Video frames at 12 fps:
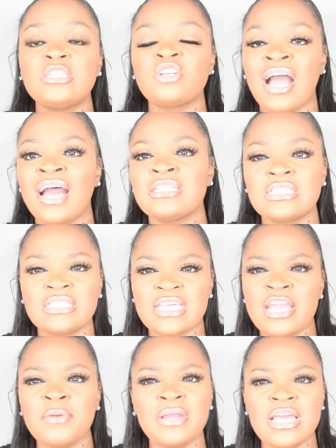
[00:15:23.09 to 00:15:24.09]
trying to
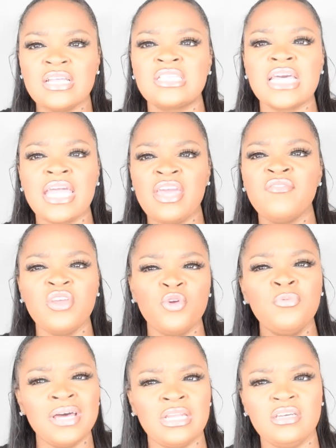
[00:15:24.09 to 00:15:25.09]
scare me into giving
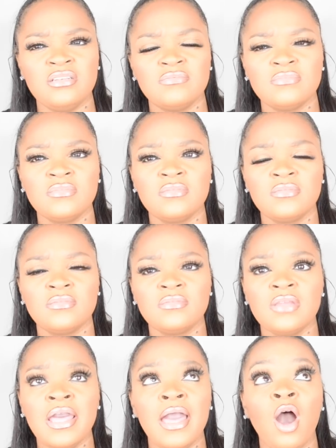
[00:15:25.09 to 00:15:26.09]
you money.
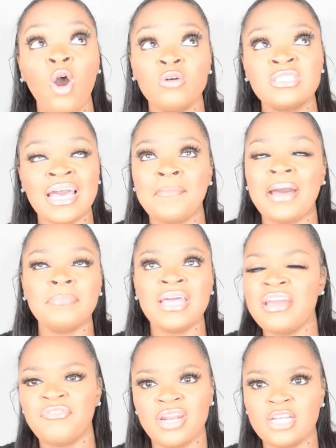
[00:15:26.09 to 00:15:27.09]
Whole time I'm
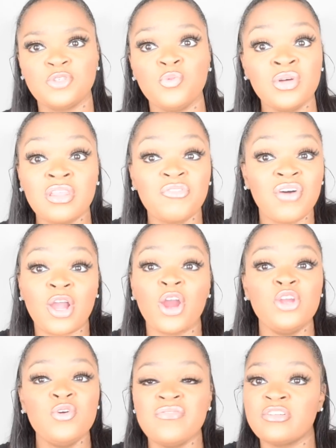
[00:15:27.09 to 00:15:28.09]
laughing at you. What the fuck are
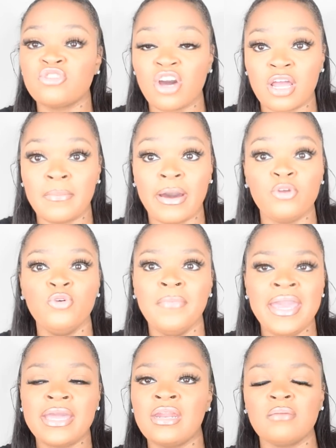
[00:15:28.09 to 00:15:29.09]
you even talking about? You
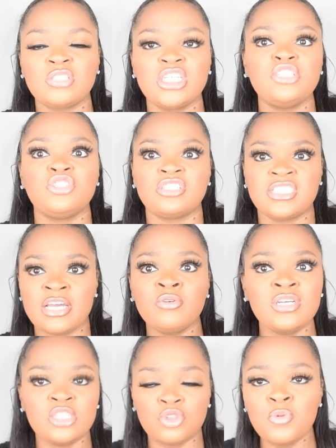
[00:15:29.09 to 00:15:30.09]
making up shit. You're
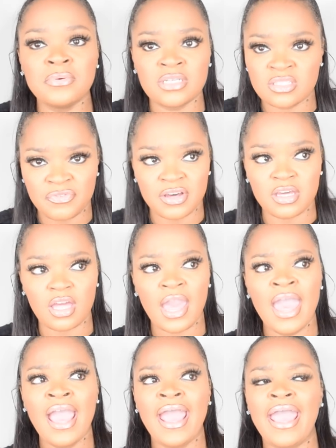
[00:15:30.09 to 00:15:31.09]
sounding stupid as fuck.
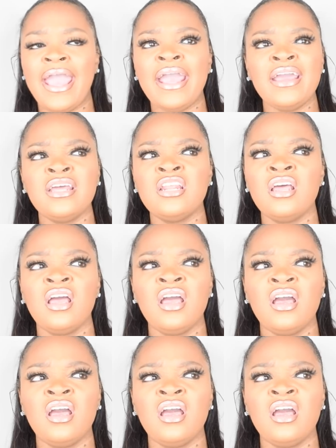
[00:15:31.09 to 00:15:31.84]
And